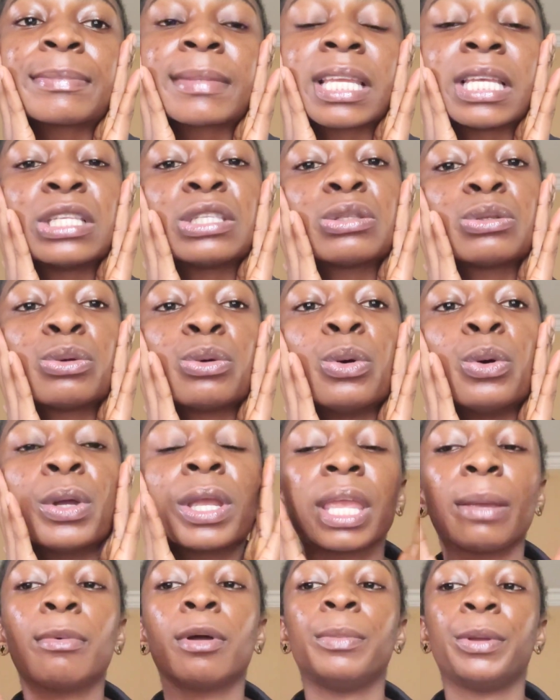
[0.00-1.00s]
It's still
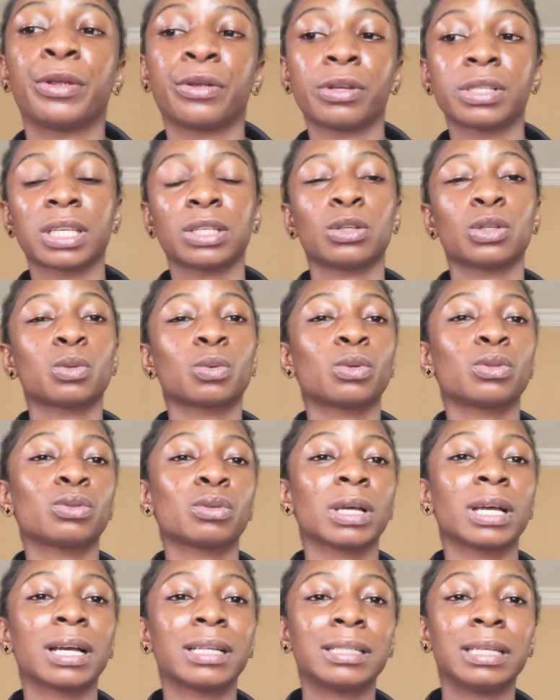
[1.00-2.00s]
okay, but because I just want to
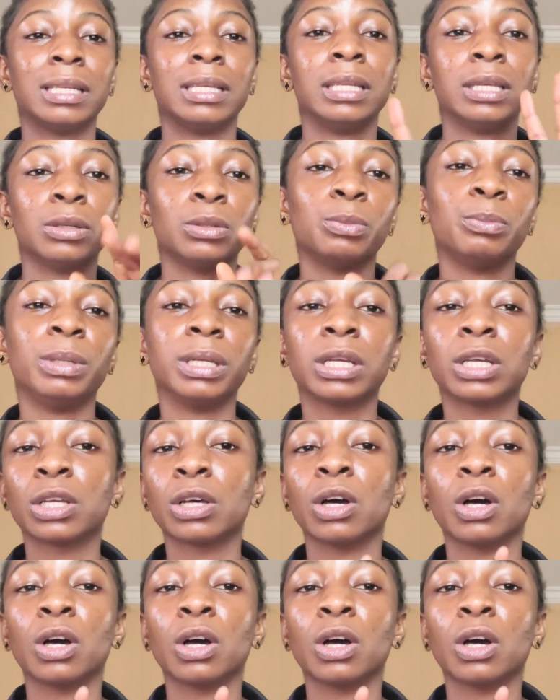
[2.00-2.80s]
add a little bit